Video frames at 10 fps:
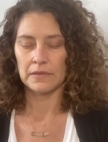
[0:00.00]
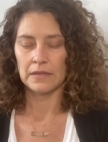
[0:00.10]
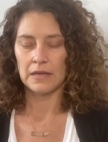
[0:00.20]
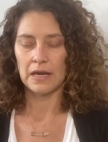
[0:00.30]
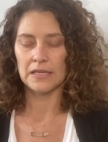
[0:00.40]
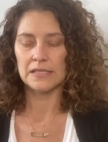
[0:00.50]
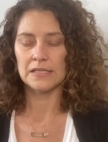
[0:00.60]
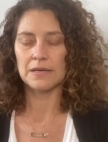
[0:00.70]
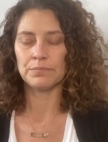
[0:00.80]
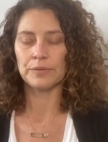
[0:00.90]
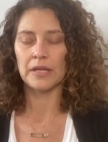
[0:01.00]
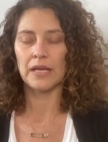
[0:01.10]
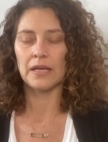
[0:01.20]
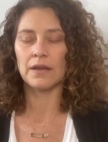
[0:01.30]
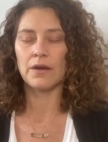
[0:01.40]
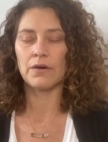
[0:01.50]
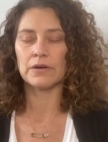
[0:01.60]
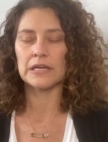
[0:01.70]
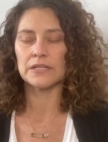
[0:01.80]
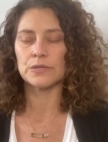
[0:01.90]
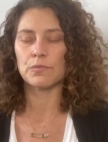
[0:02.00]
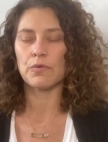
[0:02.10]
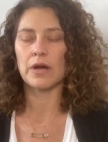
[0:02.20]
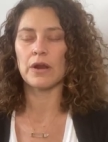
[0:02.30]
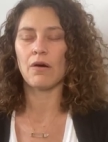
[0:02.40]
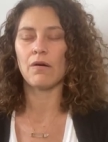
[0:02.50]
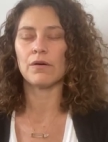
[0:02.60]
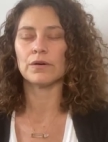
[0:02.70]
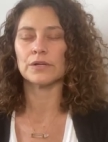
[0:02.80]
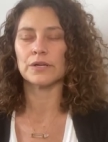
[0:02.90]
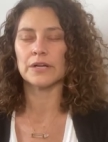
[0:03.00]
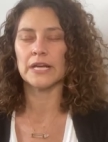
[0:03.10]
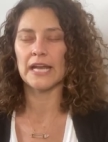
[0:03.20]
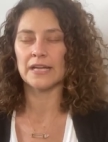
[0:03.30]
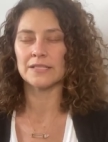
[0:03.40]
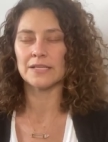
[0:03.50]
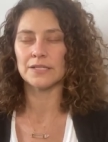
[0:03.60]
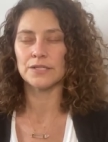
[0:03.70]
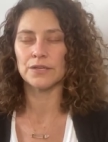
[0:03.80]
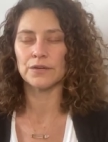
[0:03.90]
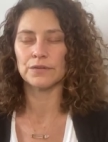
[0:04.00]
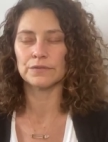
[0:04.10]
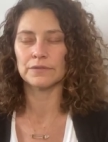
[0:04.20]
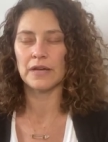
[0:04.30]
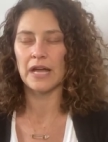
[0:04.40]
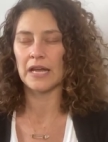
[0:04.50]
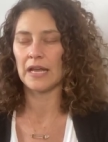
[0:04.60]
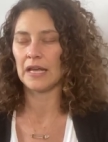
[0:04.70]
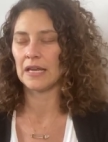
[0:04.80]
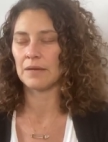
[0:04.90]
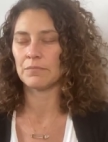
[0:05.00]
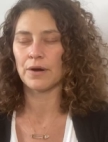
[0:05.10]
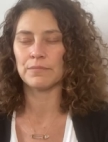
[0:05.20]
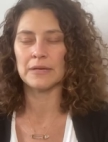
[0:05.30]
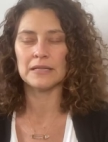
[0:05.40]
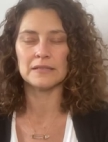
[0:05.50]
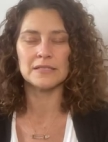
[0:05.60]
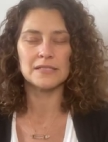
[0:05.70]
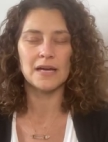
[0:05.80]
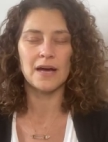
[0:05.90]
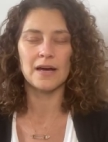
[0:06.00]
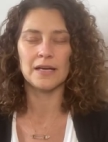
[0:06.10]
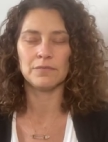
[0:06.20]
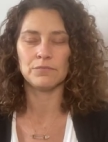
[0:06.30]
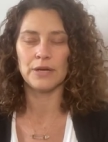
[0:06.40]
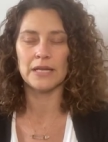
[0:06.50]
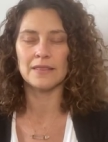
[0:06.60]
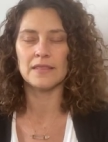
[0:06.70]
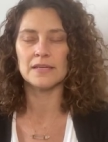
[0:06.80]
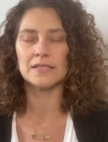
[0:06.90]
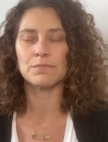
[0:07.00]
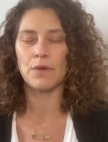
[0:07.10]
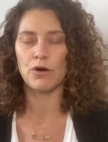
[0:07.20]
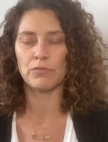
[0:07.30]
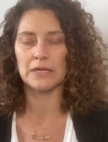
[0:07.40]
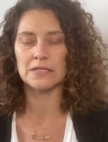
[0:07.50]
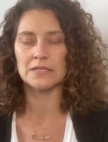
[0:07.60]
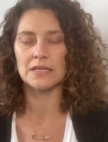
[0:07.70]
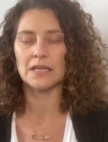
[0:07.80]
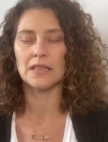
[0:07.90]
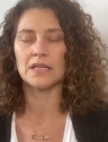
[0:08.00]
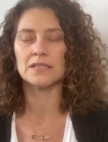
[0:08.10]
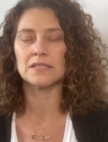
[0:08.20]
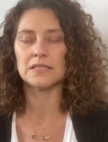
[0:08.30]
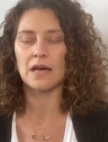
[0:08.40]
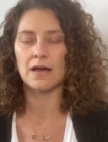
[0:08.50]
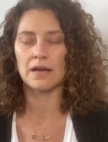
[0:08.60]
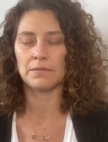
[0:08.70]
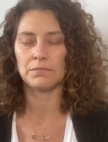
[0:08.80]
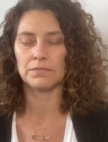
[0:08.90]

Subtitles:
And simply notice what all you're connecting to at any moment in time, but this moment in this time.